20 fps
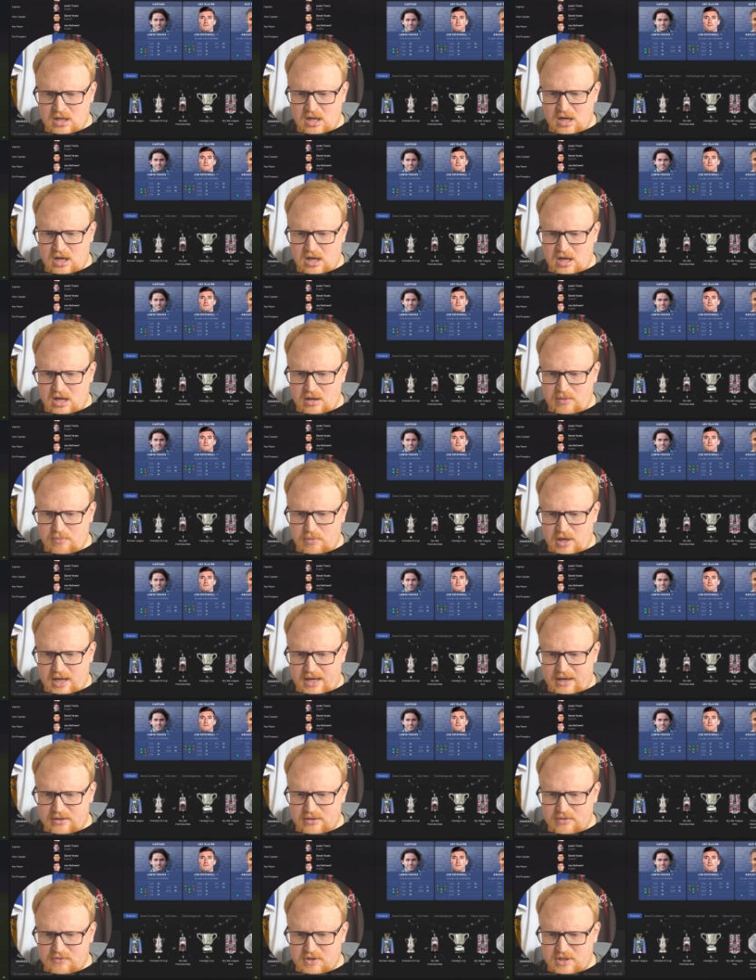Um,
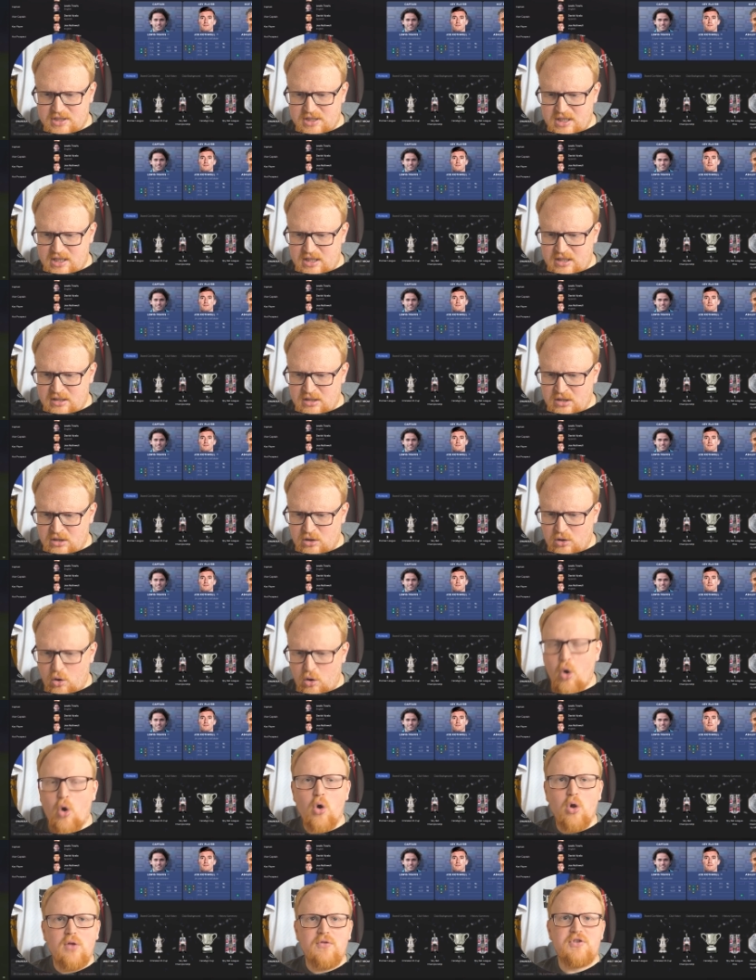and we can see
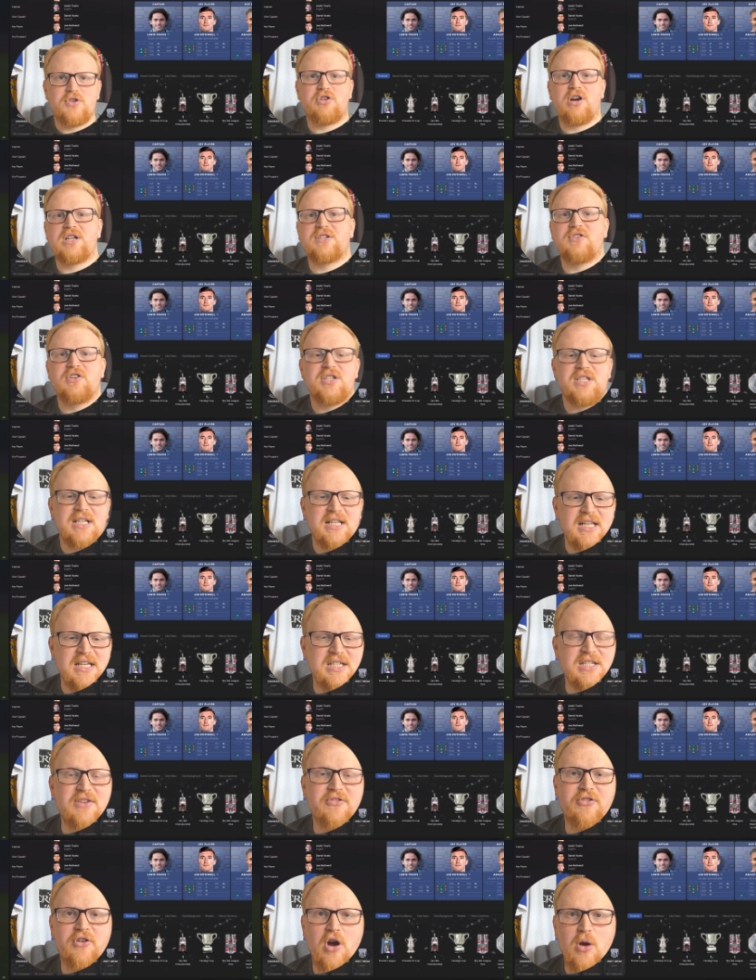all of the transfer dealings
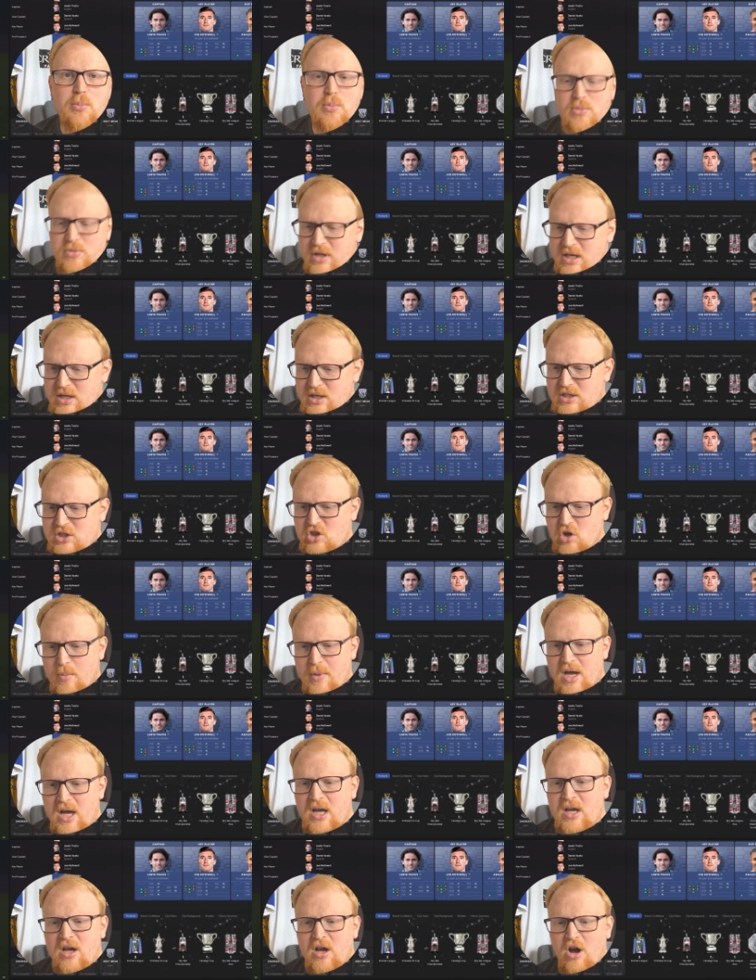from the
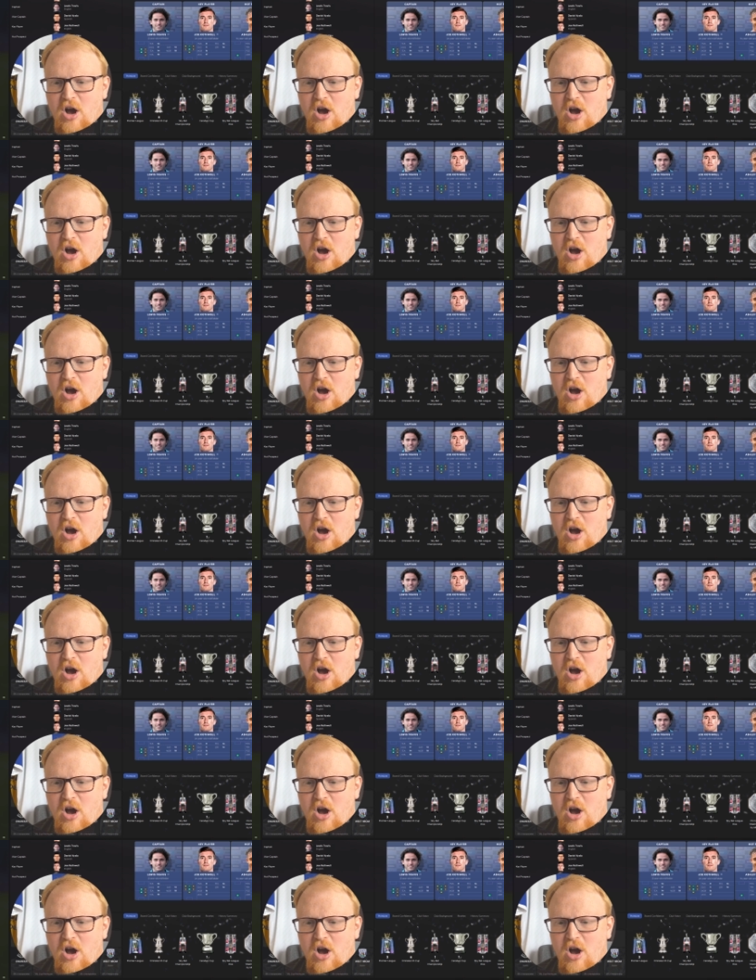summer